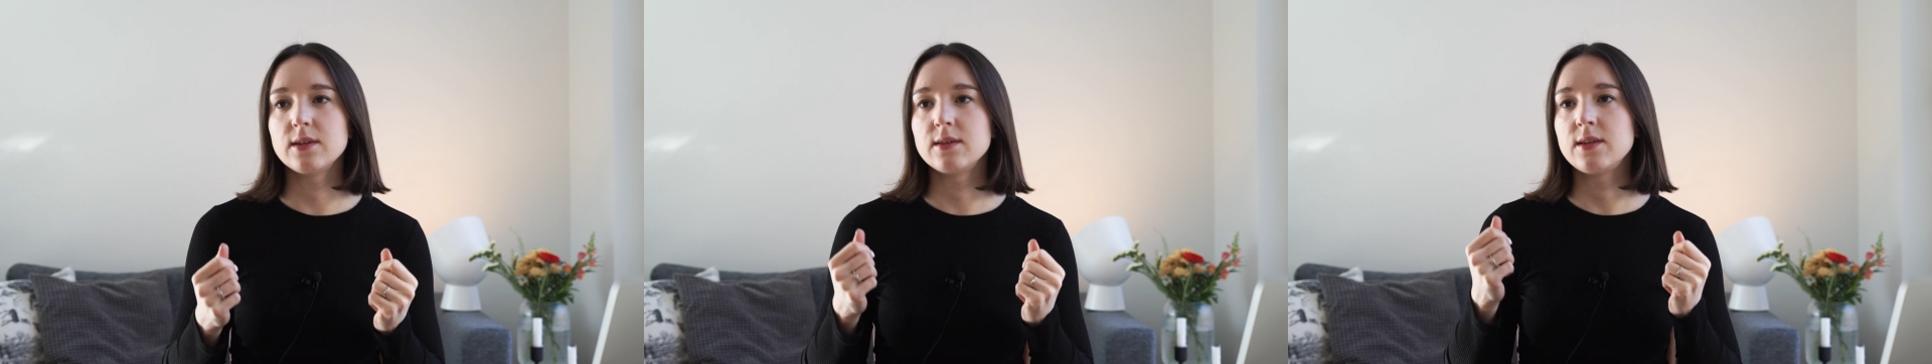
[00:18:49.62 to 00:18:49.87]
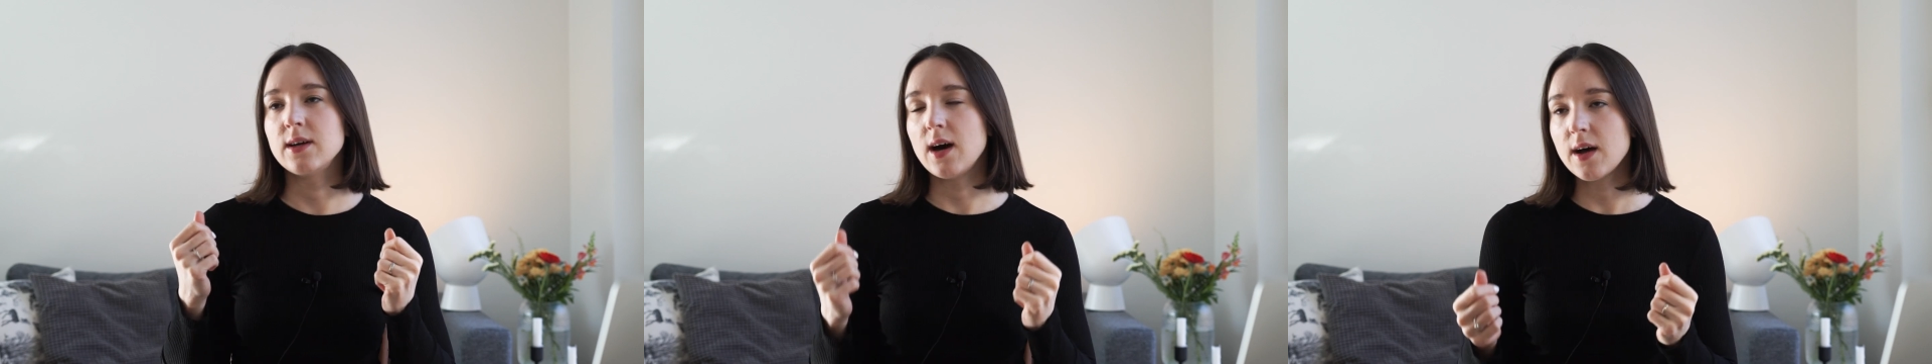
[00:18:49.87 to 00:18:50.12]

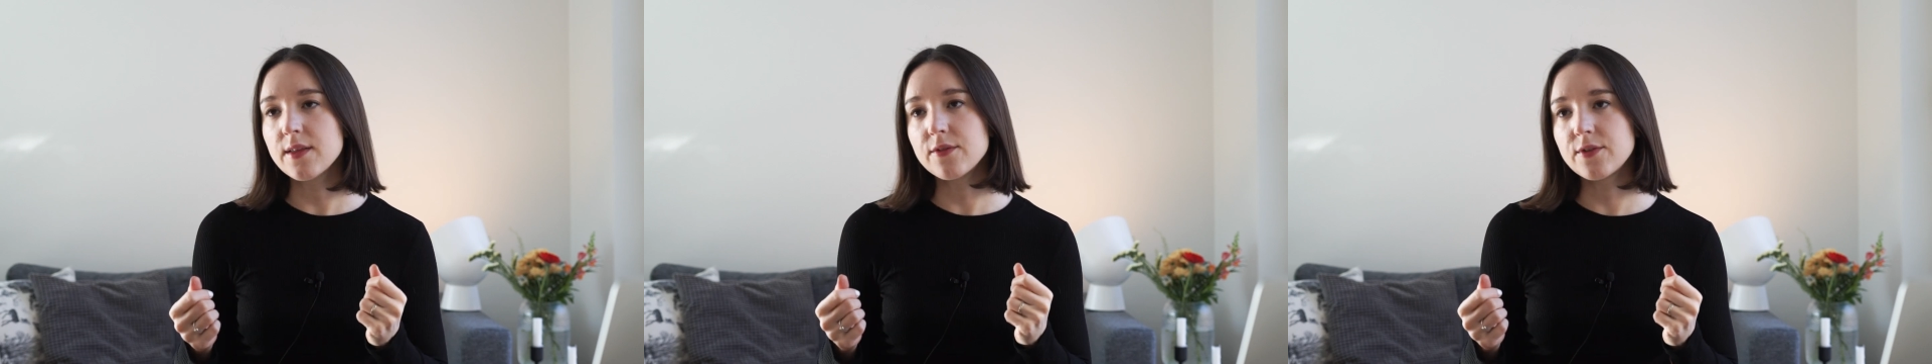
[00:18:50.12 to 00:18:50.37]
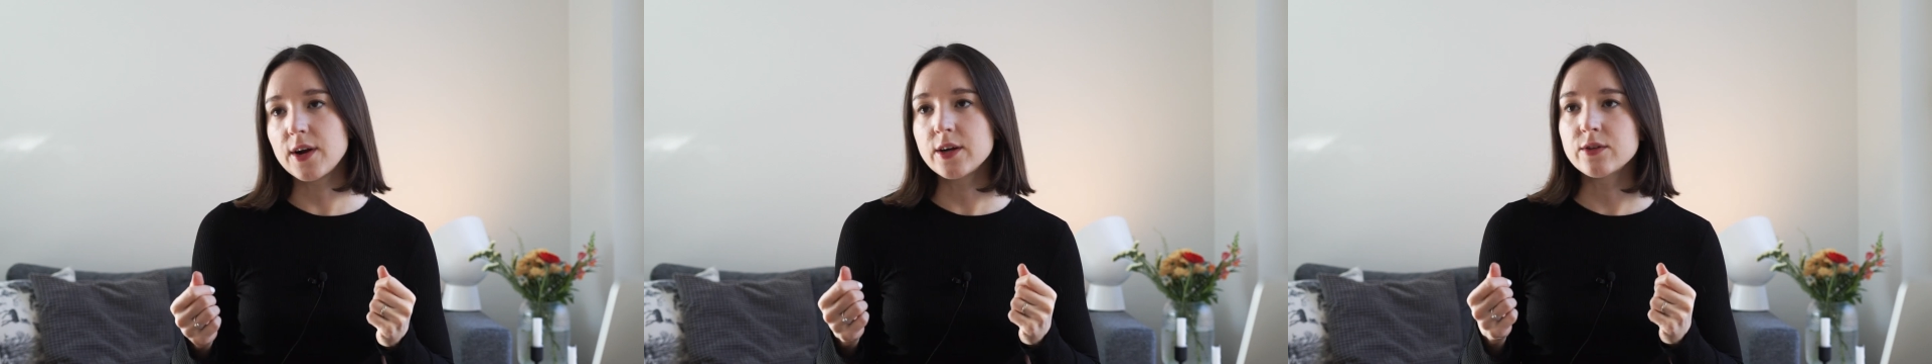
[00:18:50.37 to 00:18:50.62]
the other
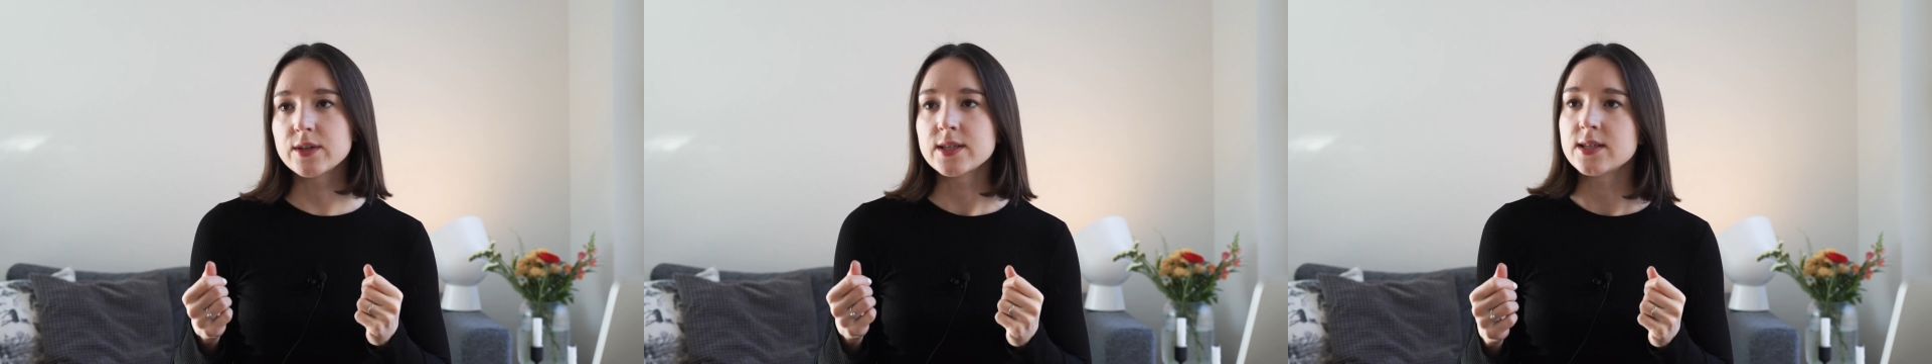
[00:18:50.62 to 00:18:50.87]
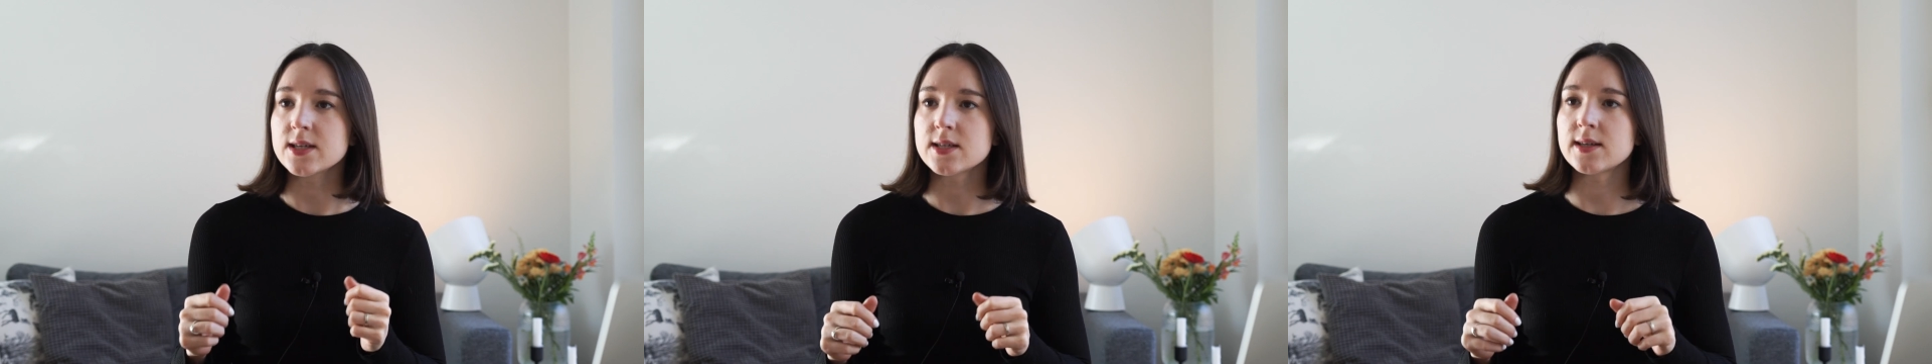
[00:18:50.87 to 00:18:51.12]

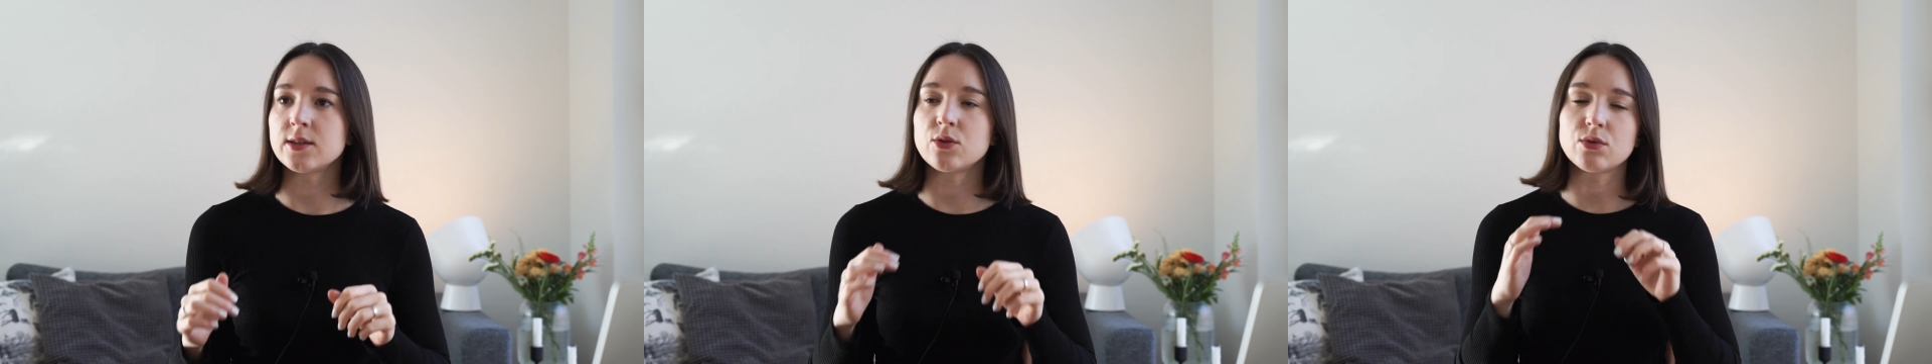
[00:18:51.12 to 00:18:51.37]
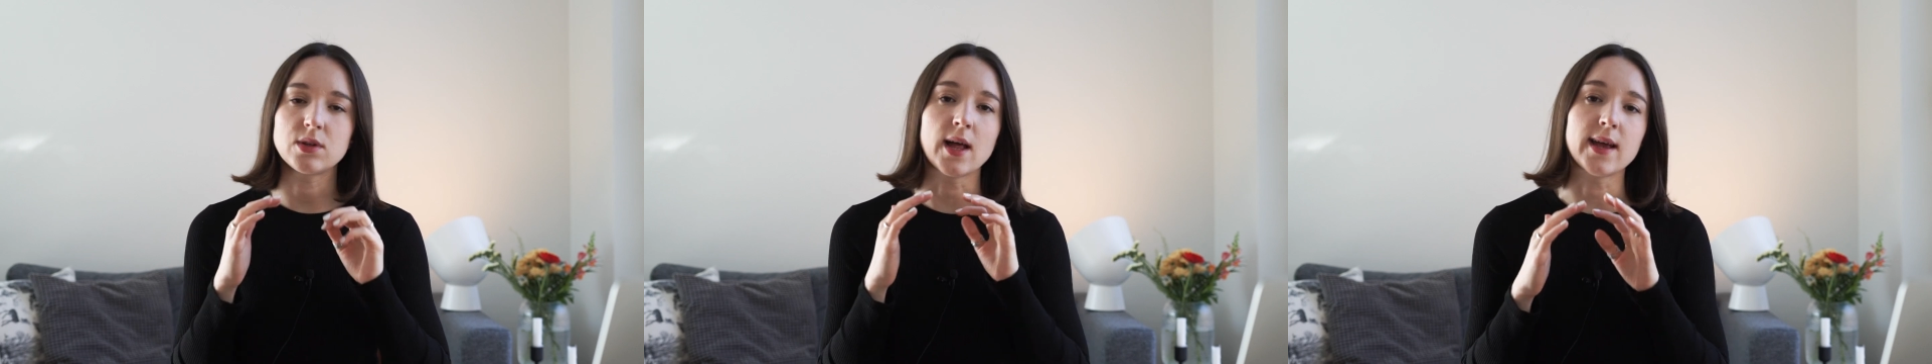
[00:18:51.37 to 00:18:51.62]
fragrances I
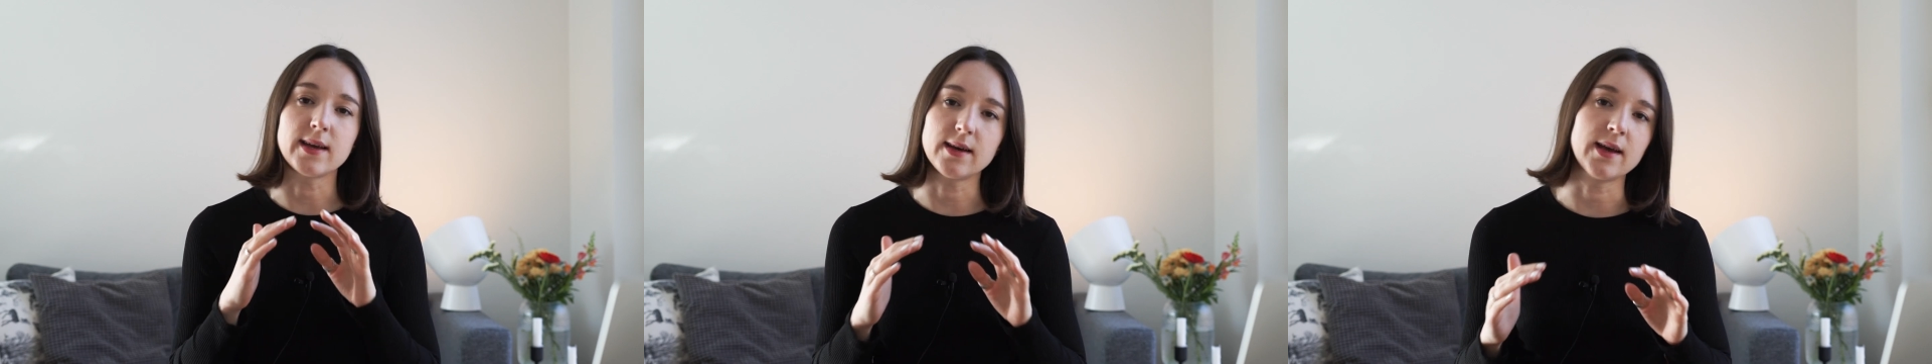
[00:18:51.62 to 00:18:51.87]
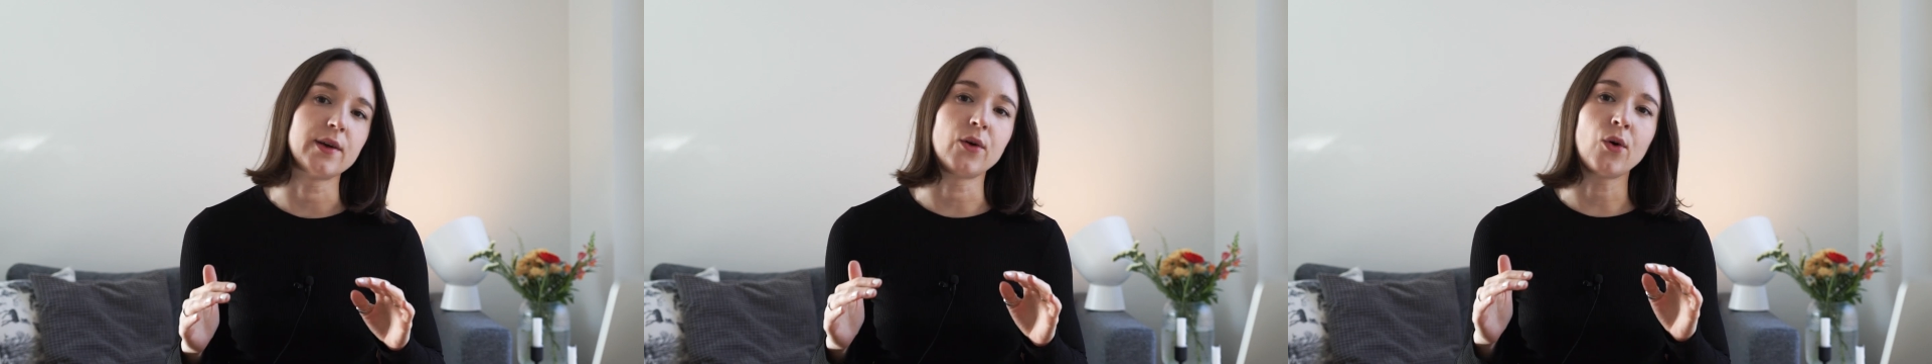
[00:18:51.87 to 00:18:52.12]
don't
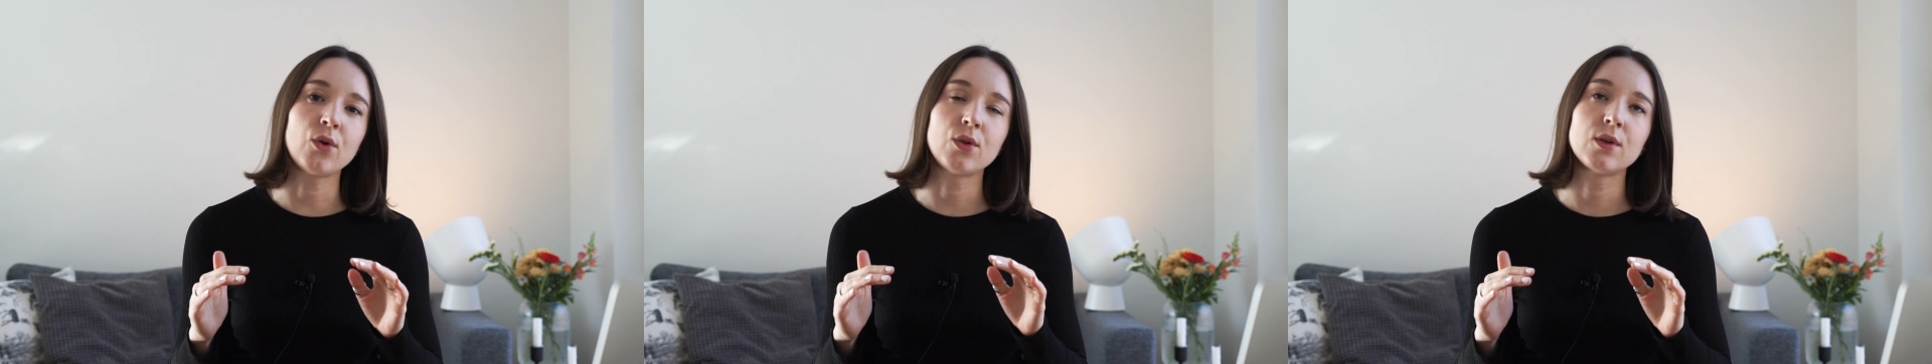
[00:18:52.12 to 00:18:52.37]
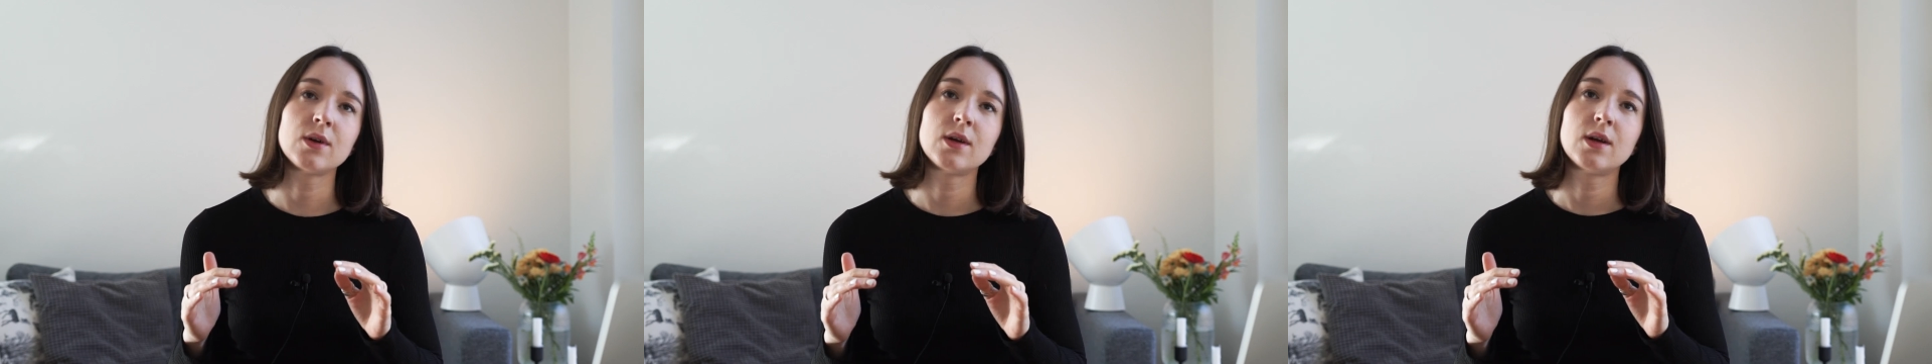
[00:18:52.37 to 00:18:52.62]
like at
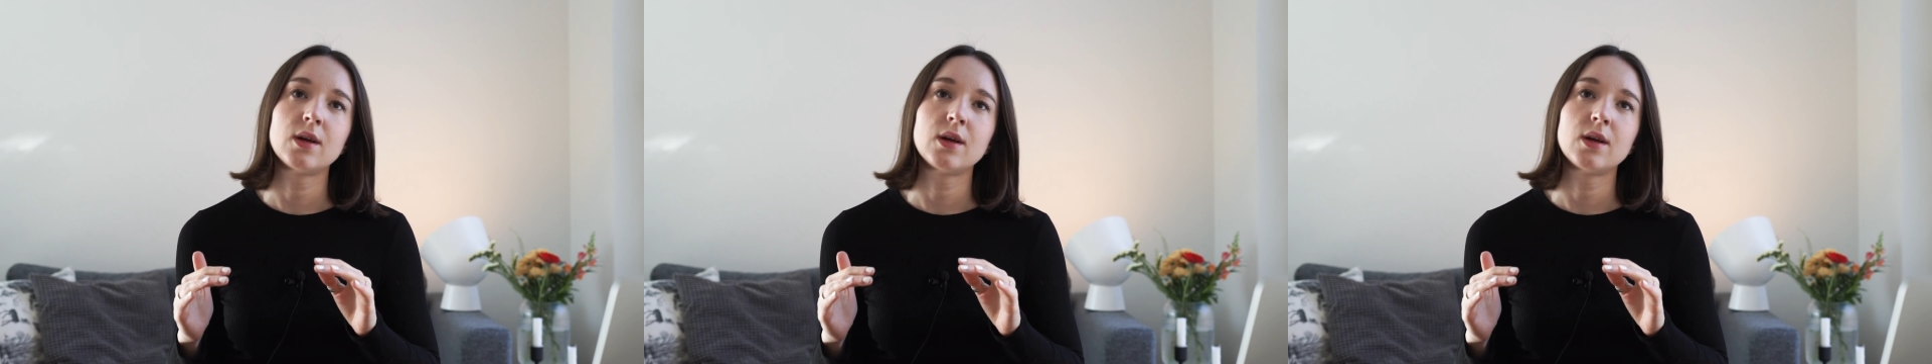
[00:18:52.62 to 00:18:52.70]
all.